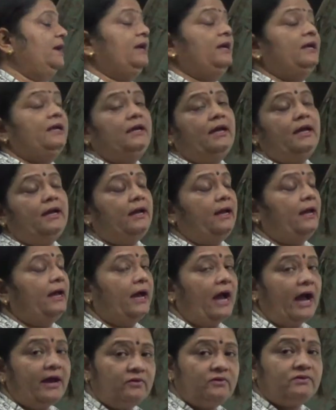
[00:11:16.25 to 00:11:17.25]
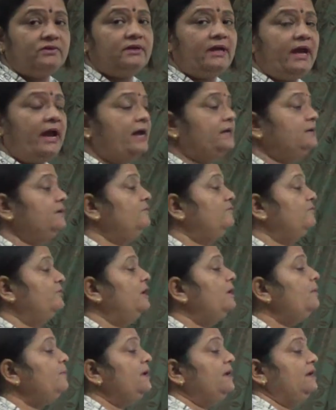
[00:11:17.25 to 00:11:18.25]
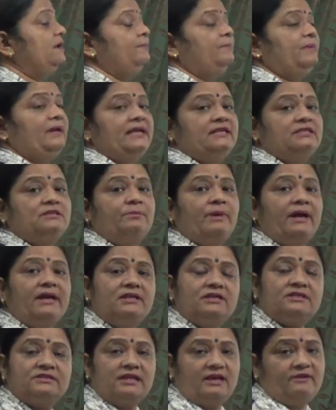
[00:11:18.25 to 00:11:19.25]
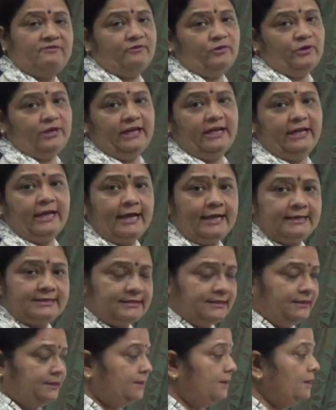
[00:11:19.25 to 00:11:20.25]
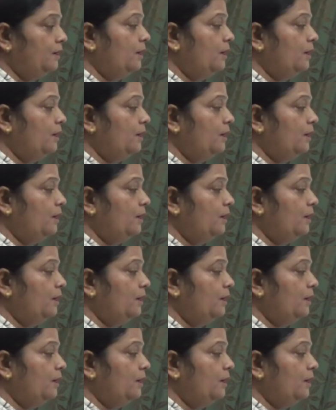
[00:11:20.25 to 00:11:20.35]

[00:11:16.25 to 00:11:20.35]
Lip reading: Here hydrogen atom will be replaced by sulfonic acid.